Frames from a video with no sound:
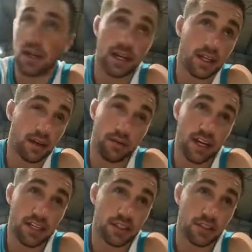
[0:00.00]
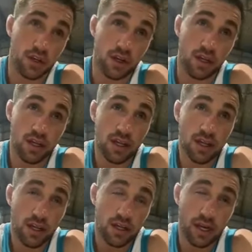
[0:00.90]
and I didn't rest at all.
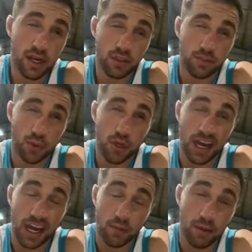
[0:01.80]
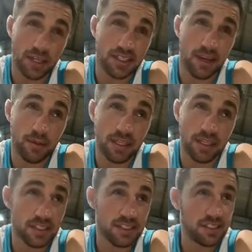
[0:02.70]
And I was burnt out by the
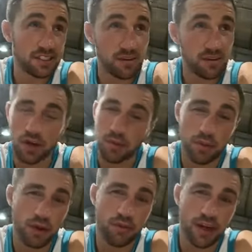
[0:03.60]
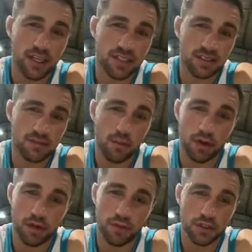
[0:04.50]
semis. This season, I've got it perfect. My
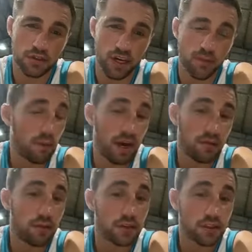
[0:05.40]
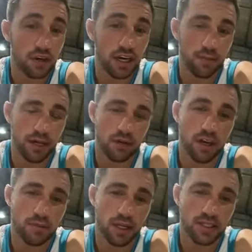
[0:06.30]
body feels great. My mind feels great. I'm in a
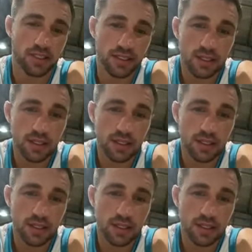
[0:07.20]
great place.